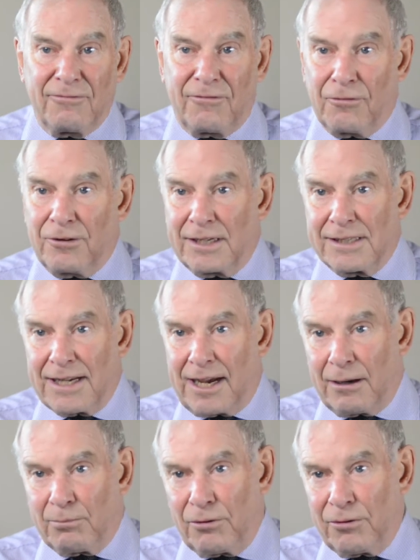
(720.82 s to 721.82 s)
for
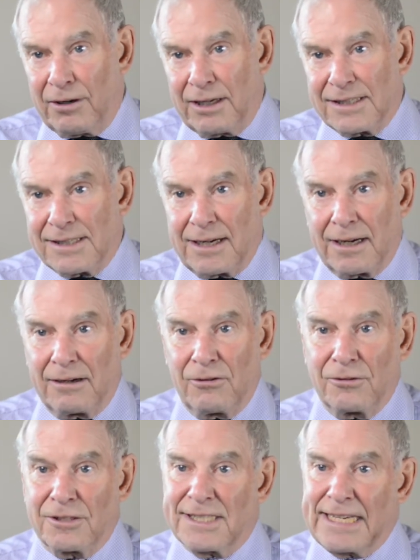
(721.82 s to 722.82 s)
example, and
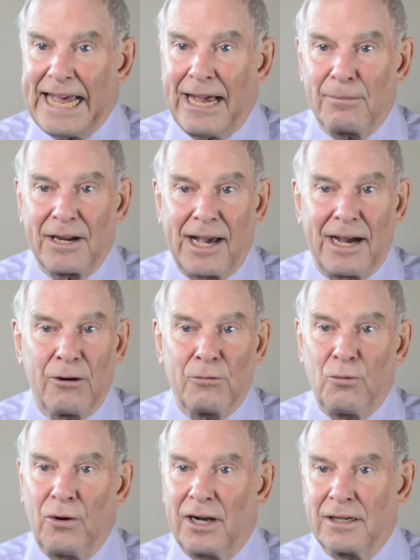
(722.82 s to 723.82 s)
Senator Stabenow
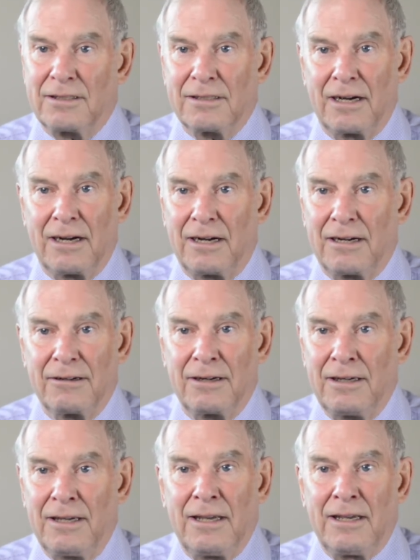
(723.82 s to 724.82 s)
want
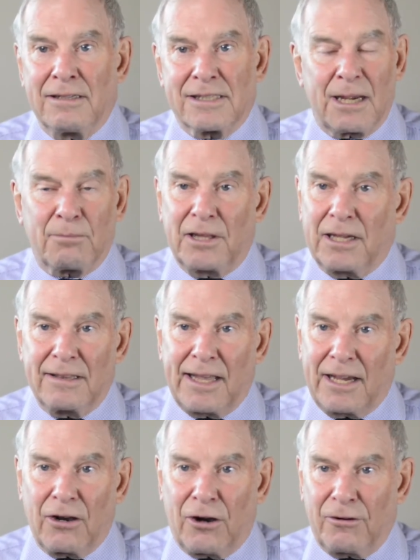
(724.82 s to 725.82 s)
something
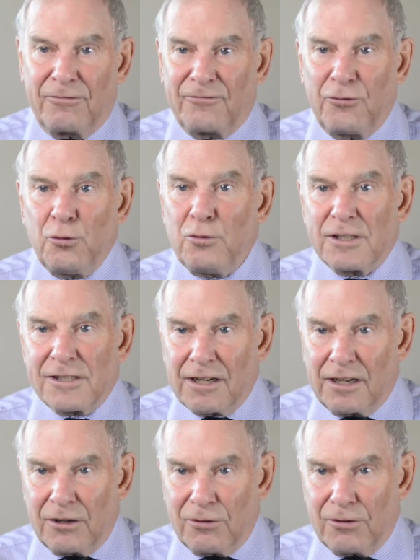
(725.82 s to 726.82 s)
they call food
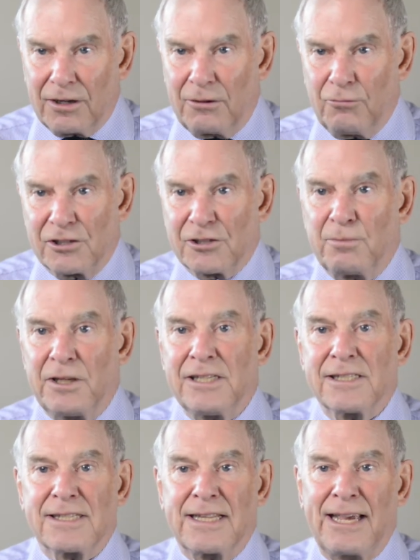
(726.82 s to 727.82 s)
security, which
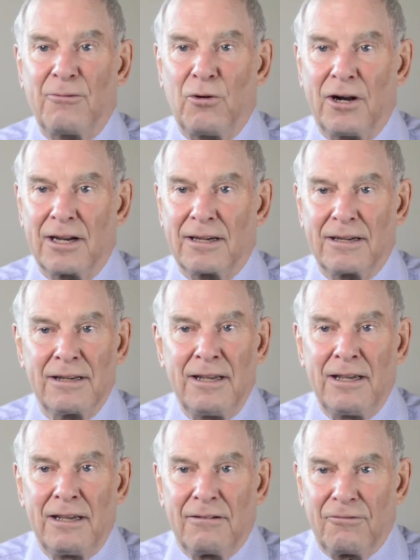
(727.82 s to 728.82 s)
means they want
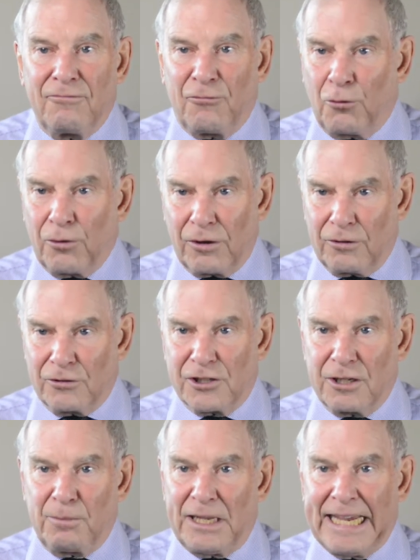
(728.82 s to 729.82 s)
foreigners
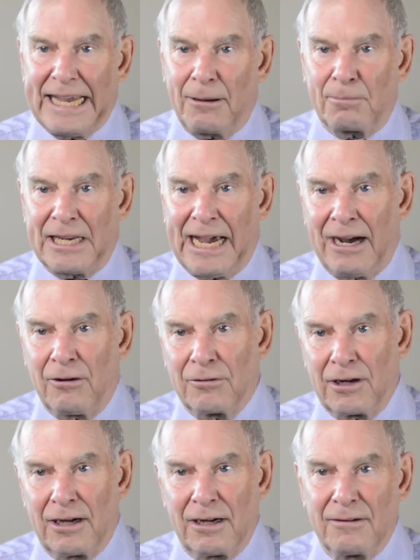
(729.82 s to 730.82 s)
to be kept
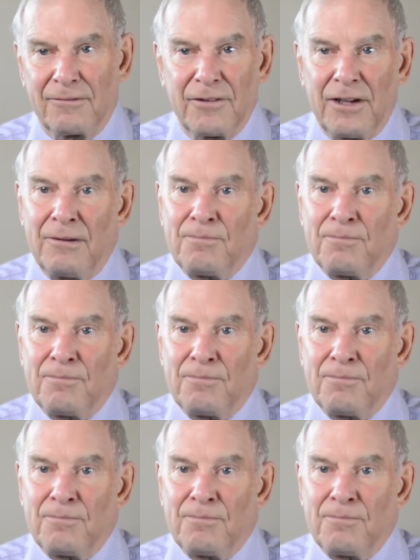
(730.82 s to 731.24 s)
out of